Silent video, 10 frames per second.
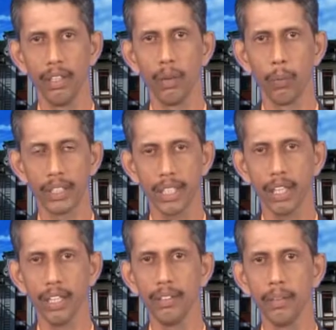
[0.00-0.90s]
Once
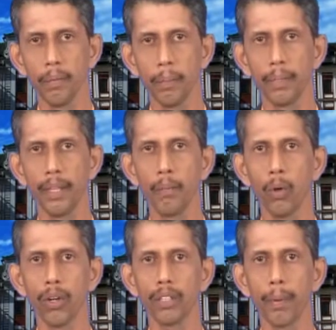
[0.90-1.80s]
again, the
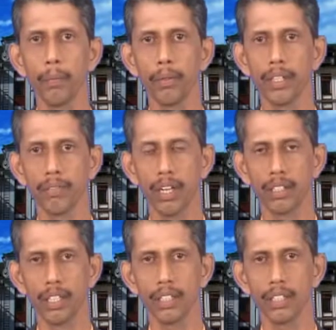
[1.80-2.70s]
more the permeability of
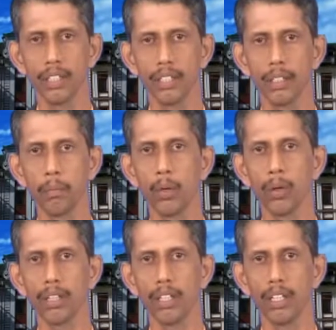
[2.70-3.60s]
concrete, the
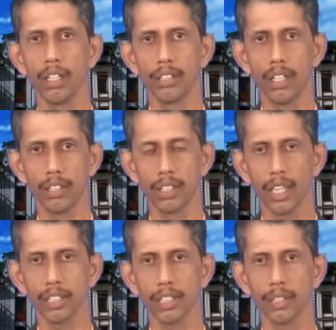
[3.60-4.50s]
more are the
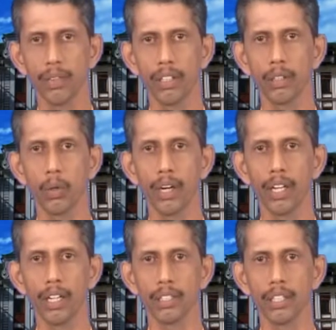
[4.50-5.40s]
chances for the chloride
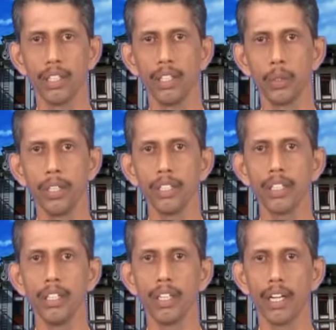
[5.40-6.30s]
ions to
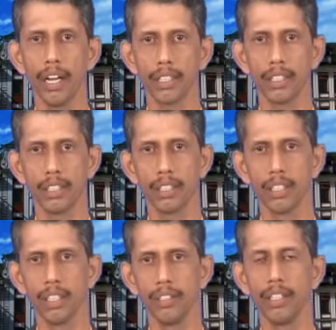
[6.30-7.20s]
easily access
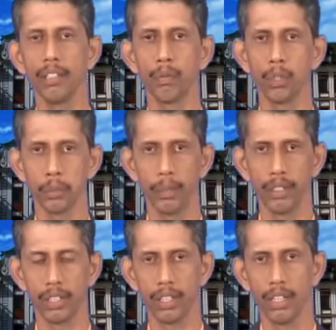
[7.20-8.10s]
the
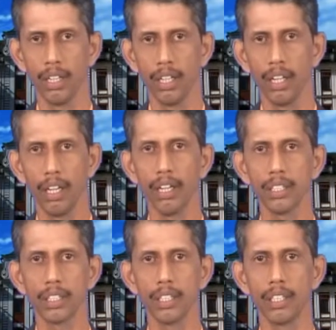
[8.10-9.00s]
reinforcement.
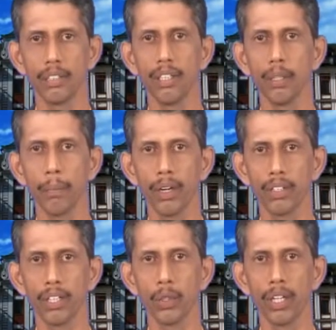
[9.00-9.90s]
Hence, it is very
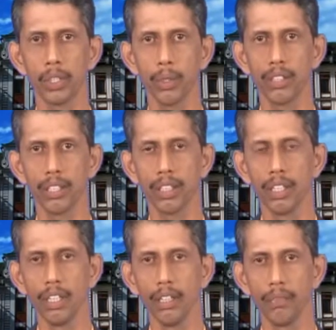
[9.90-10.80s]
important to ensure that
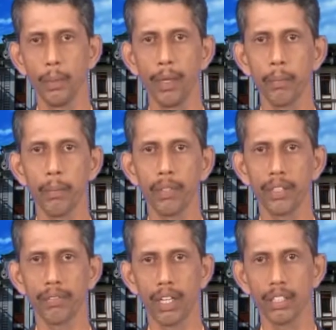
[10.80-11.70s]
the permeability
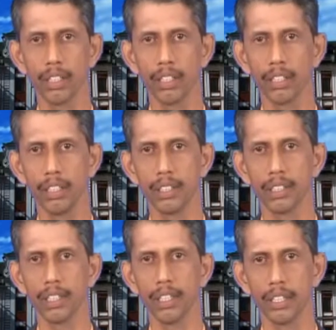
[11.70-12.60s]
of concrete
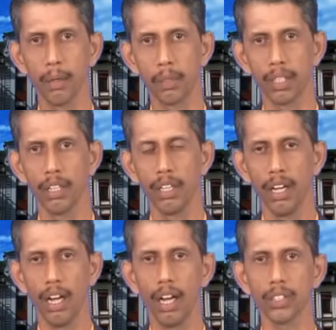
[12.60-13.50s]
is kept
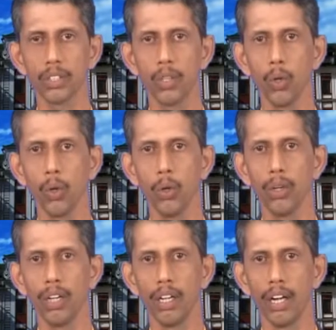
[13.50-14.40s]
as low
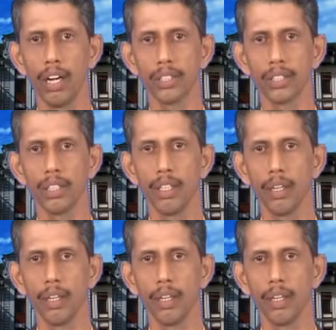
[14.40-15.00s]
as